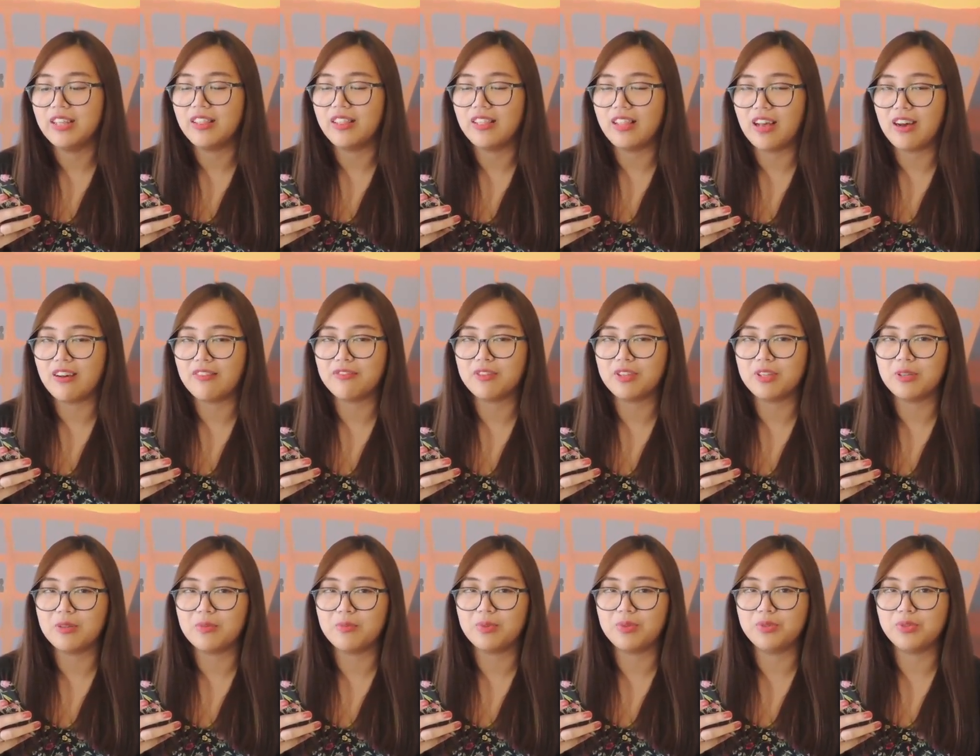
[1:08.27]

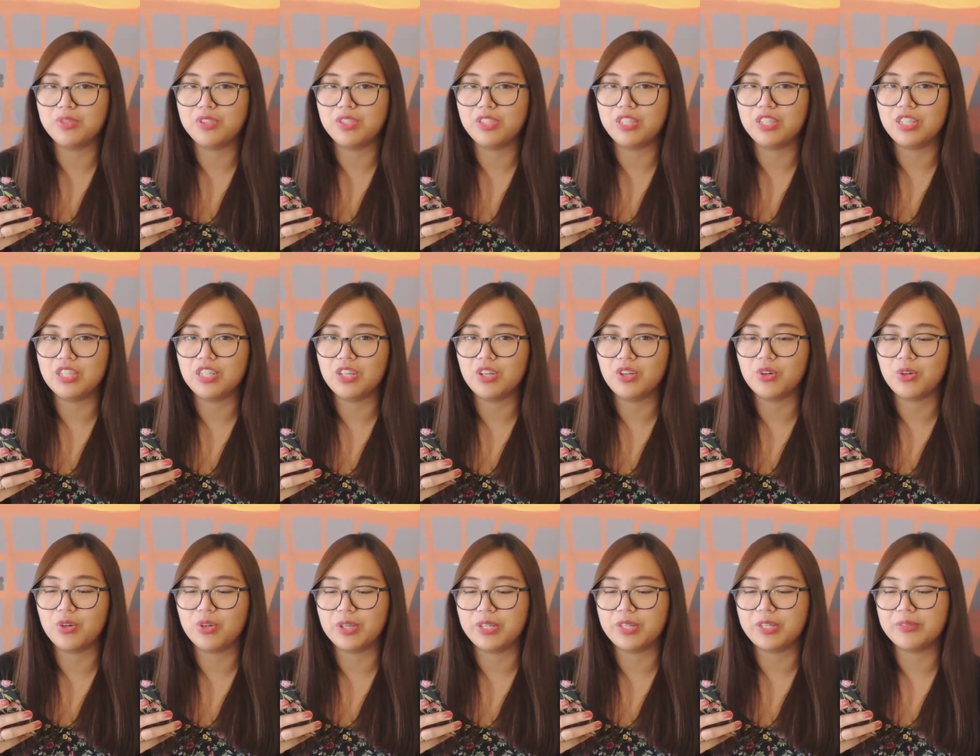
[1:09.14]
laughing emoji,
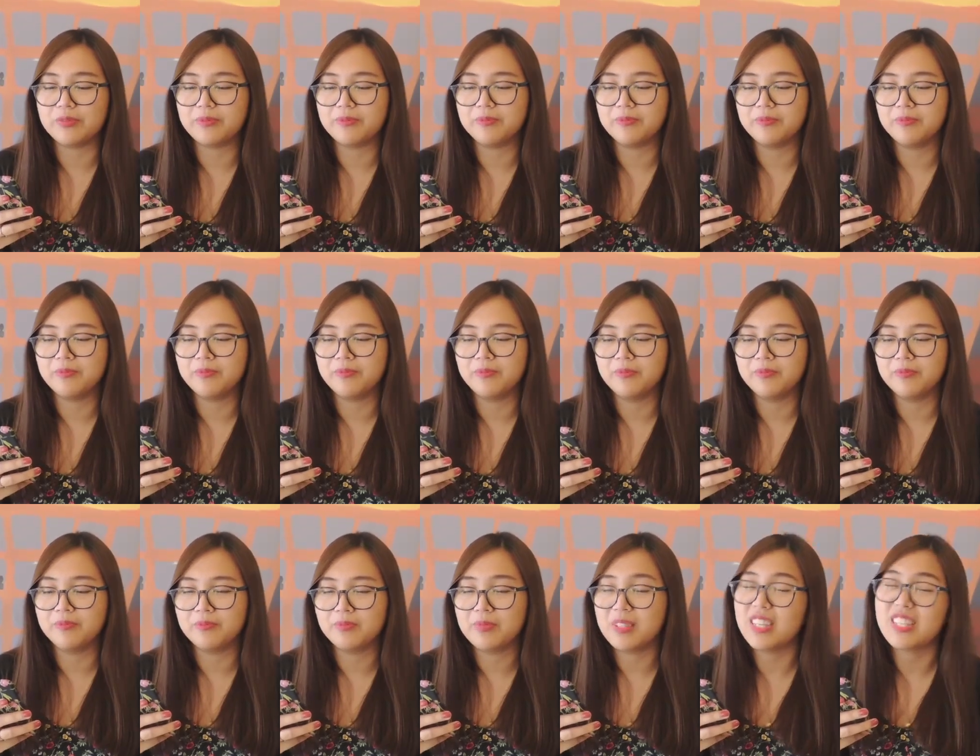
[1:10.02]

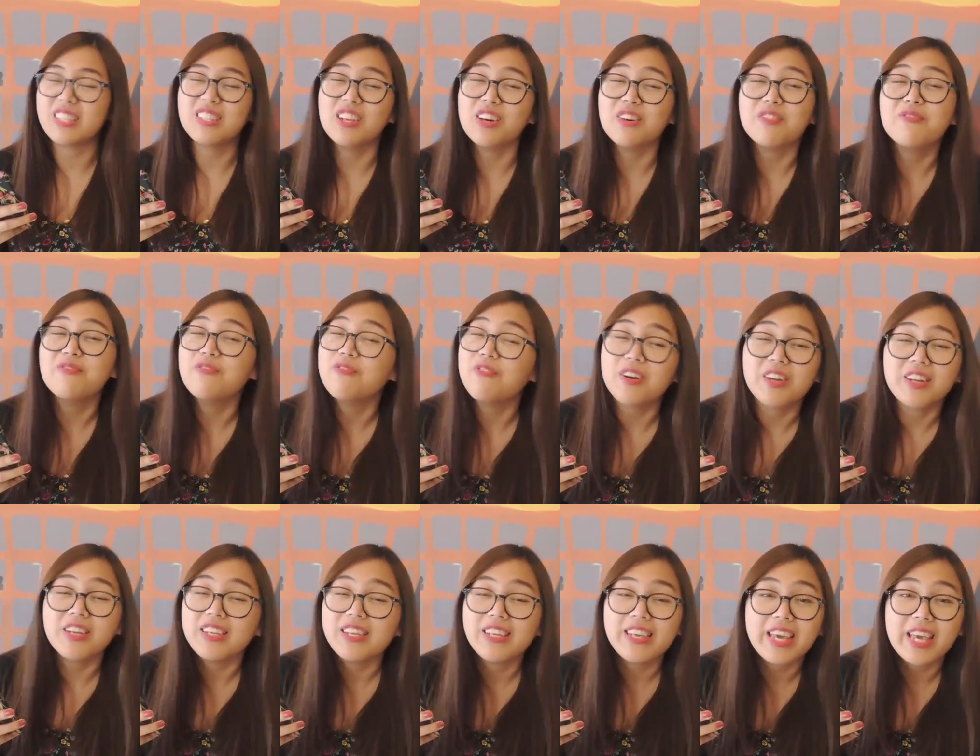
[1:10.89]
corny. It's not
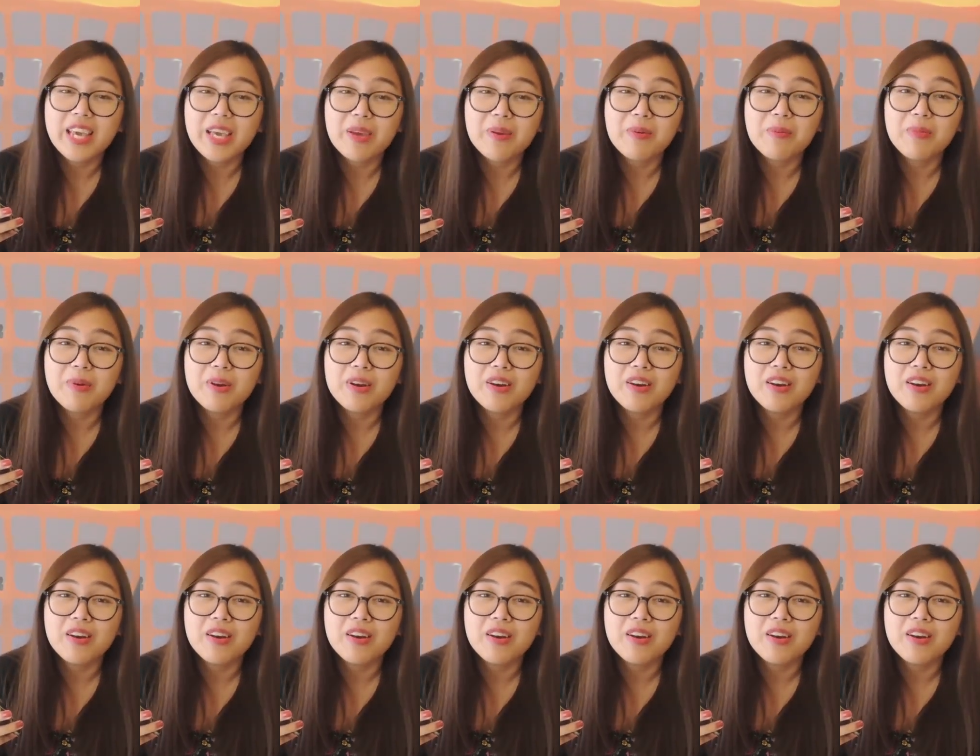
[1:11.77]
funny, Gabe.